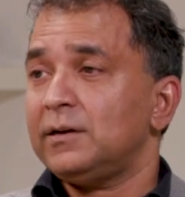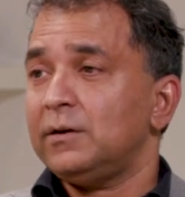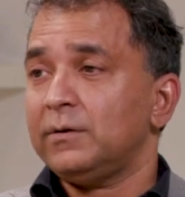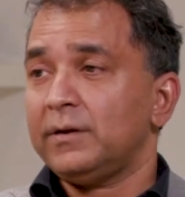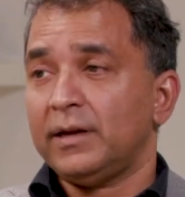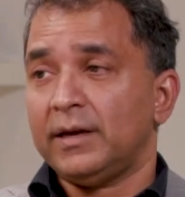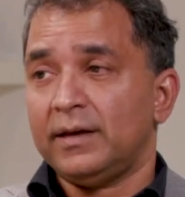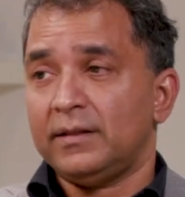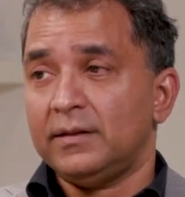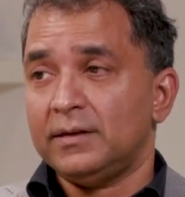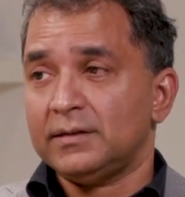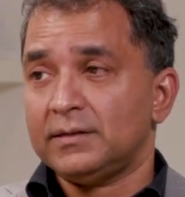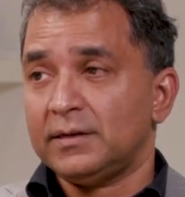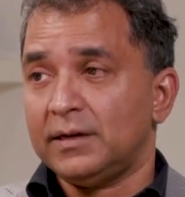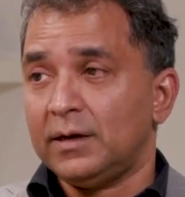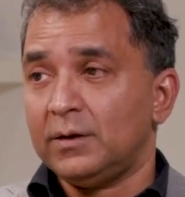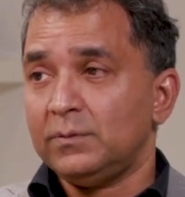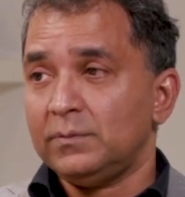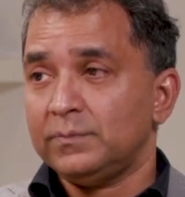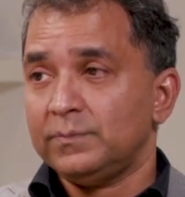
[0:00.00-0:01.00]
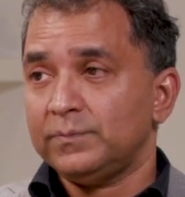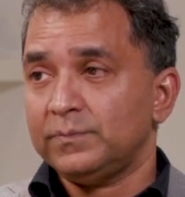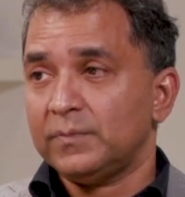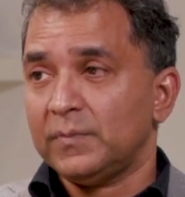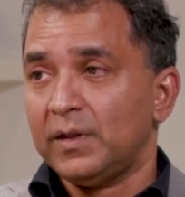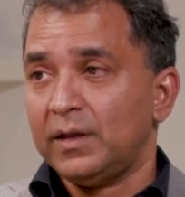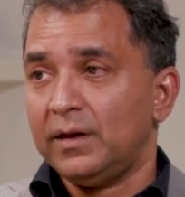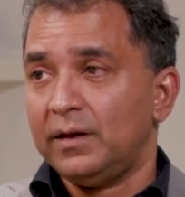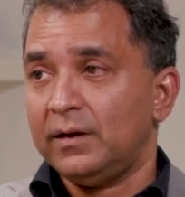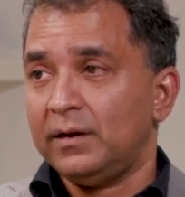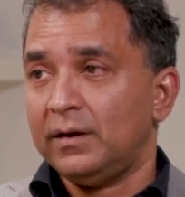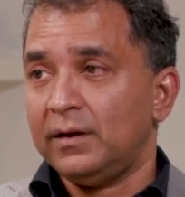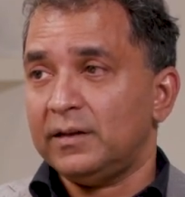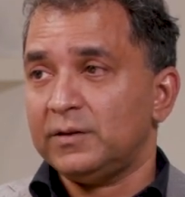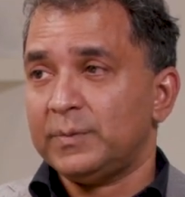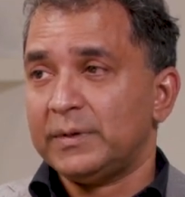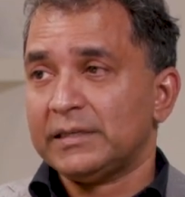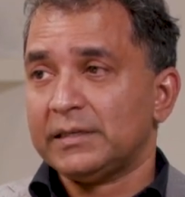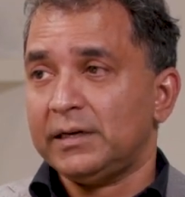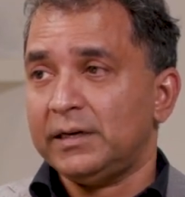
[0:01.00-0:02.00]
are looking at this now,
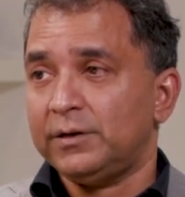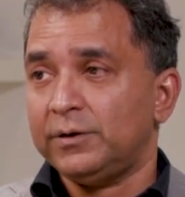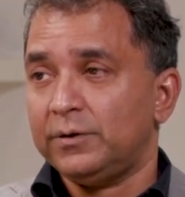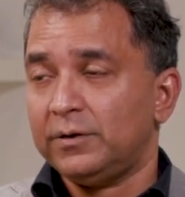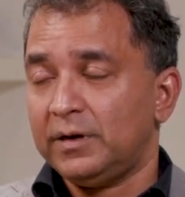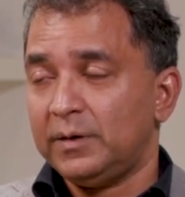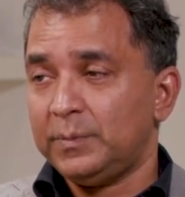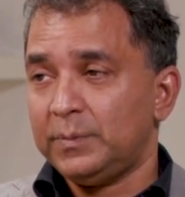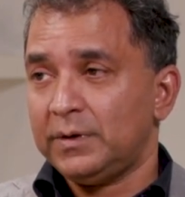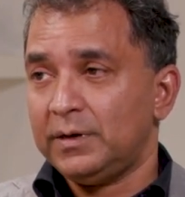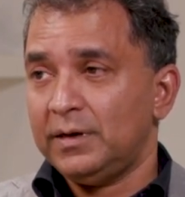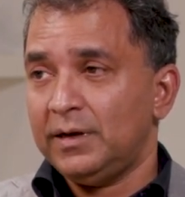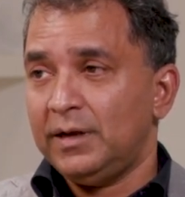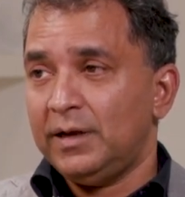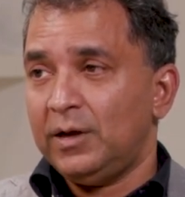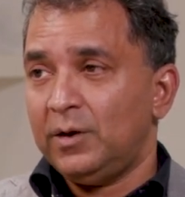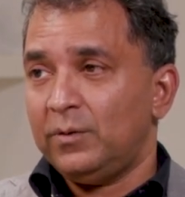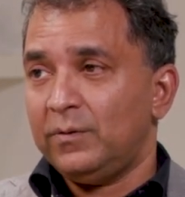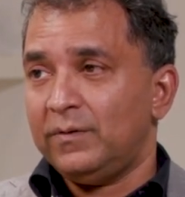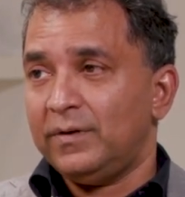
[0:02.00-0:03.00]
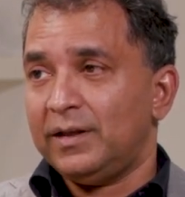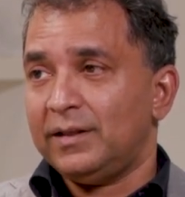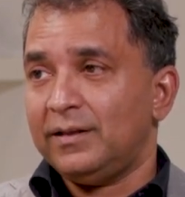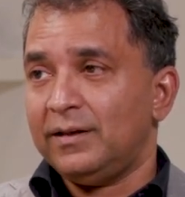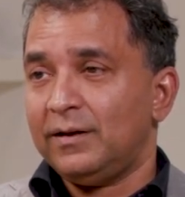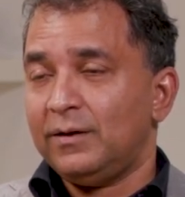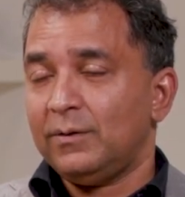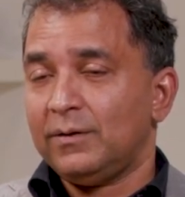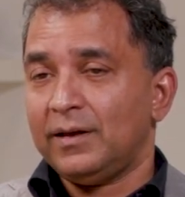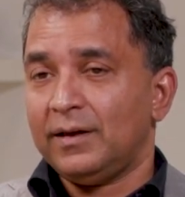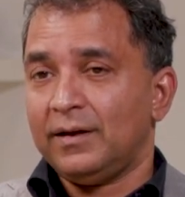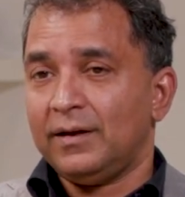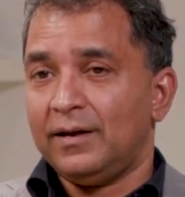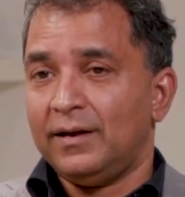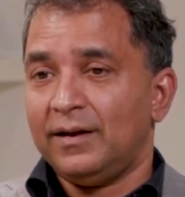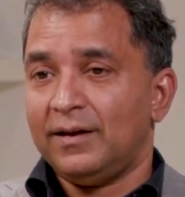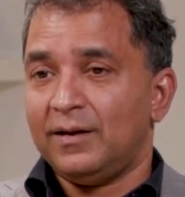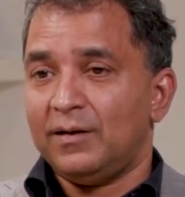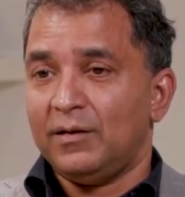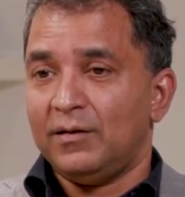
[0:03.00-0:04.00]
especially in Europe, where they're looking
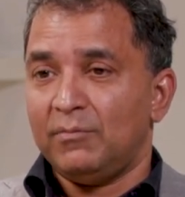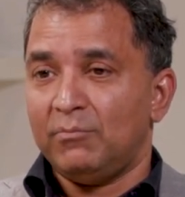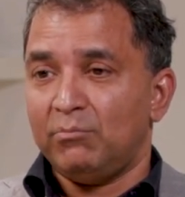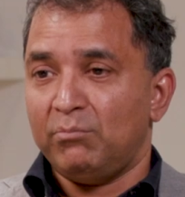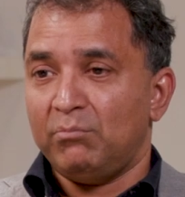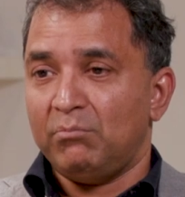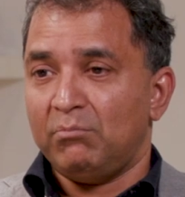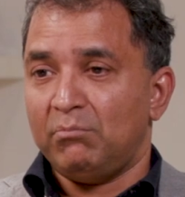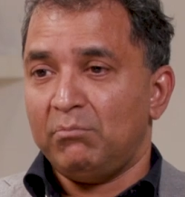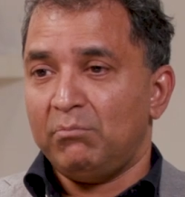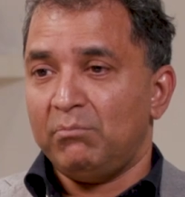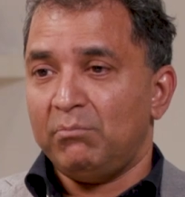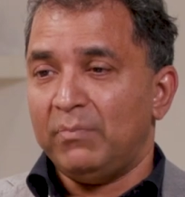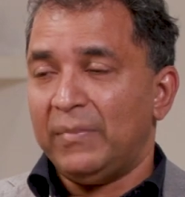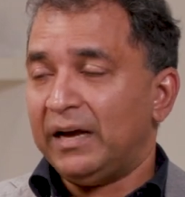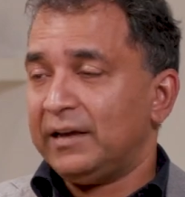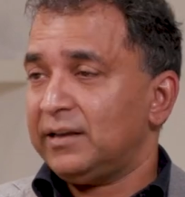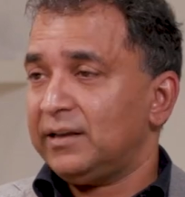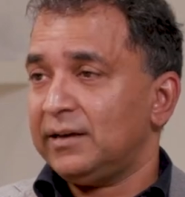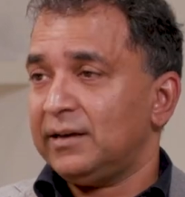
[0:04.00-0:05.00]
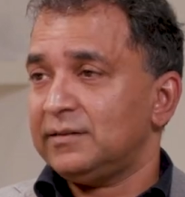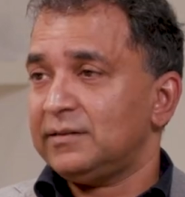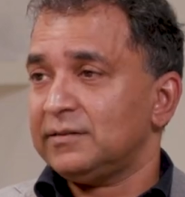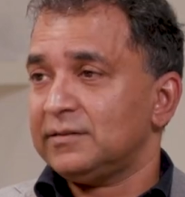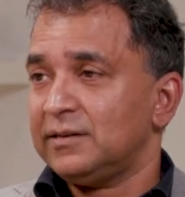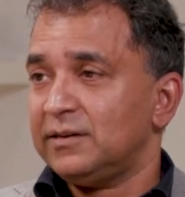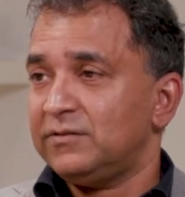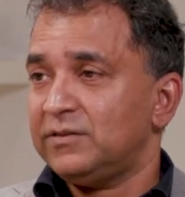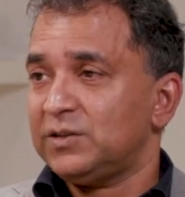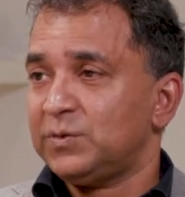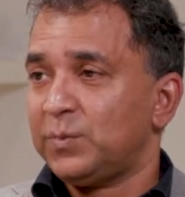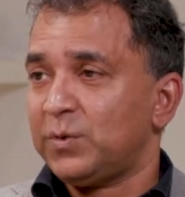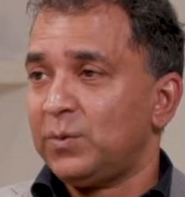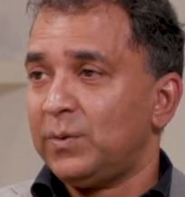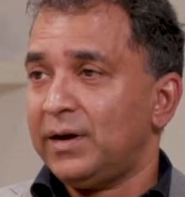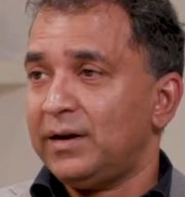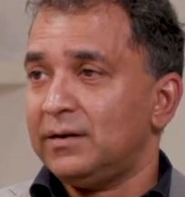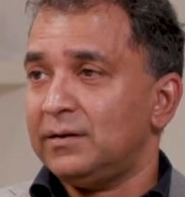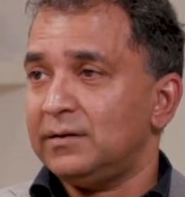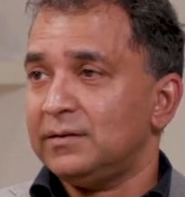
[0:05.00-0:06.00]
at banking as a service
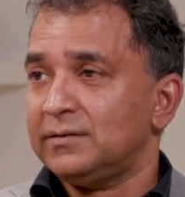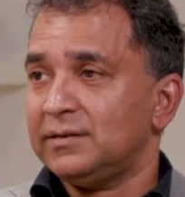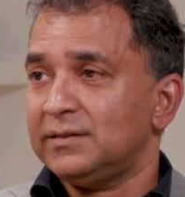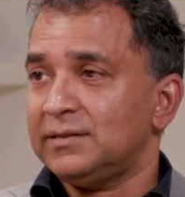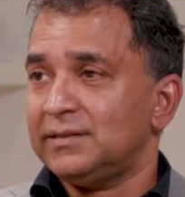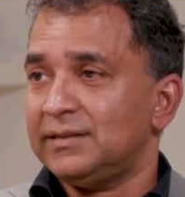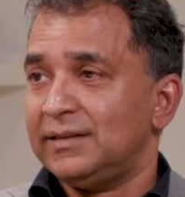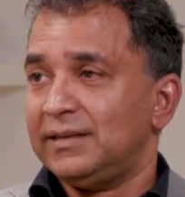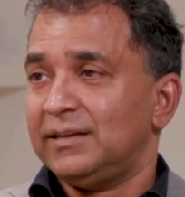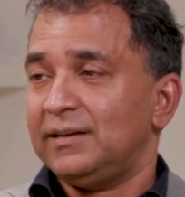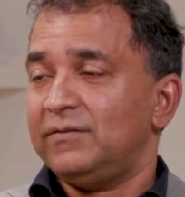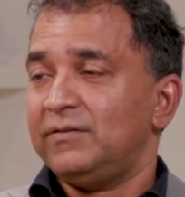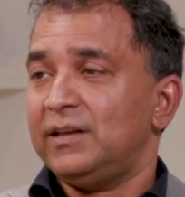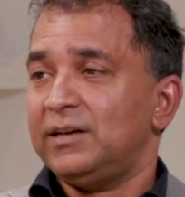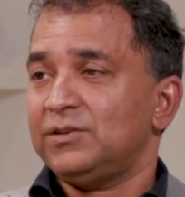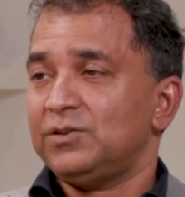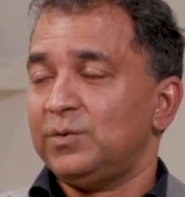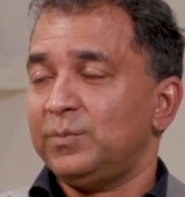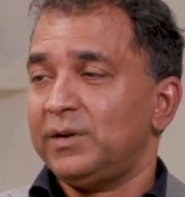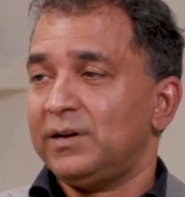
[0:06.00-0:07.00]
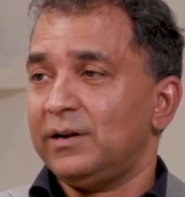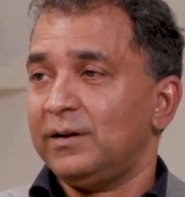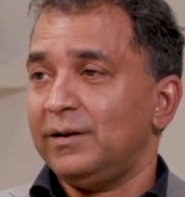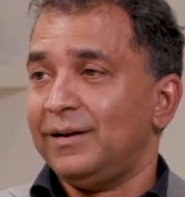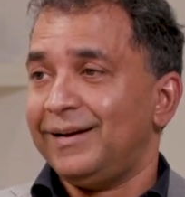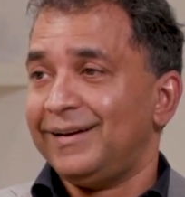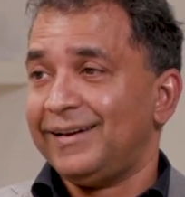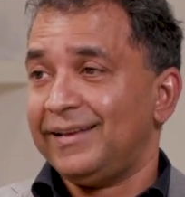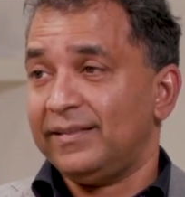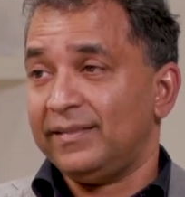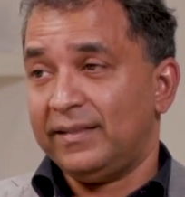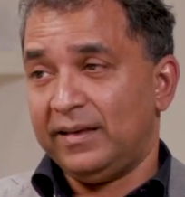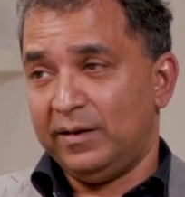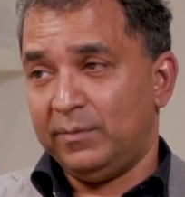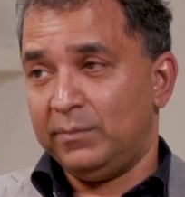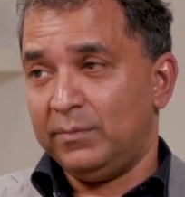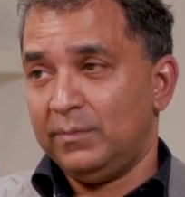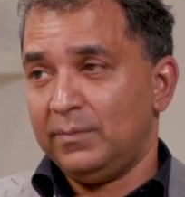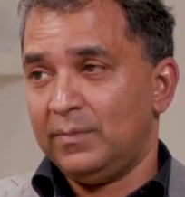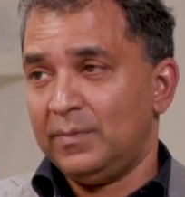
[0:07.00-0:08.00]
providers and seeing if they should be regulating
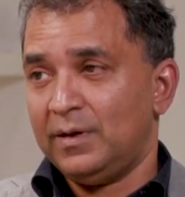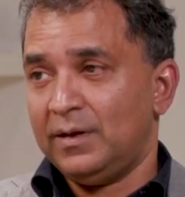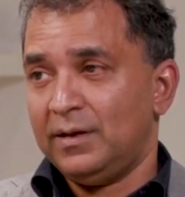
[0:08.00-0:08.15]
them,